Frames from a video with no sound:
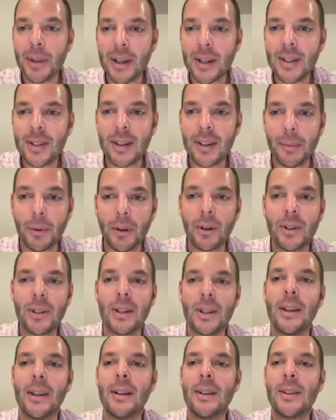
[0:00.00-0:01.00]
similar
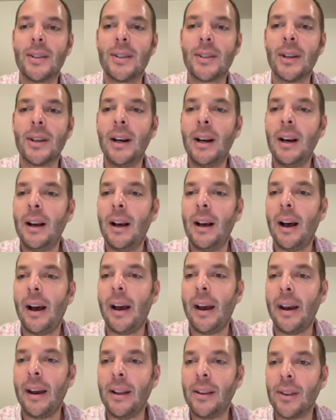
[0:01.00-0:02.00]
to this.
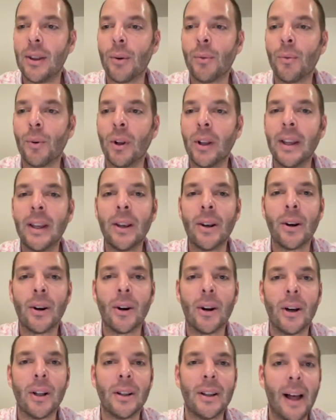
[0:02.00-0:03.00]
And they're really
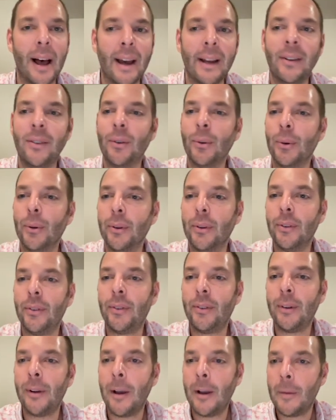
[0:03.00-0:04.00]
your align tools.